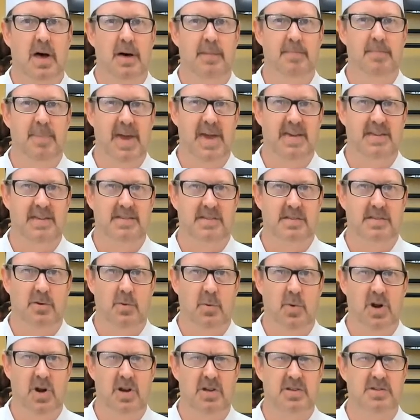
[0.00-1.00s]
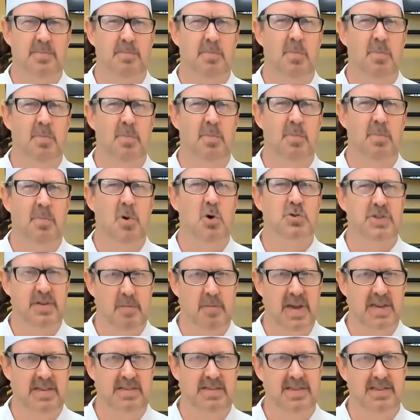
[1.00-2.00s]
base, whereas most of your
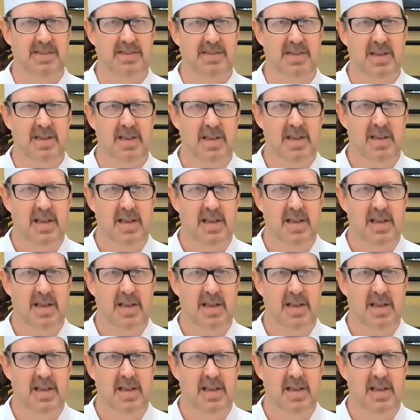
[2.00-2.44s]
bases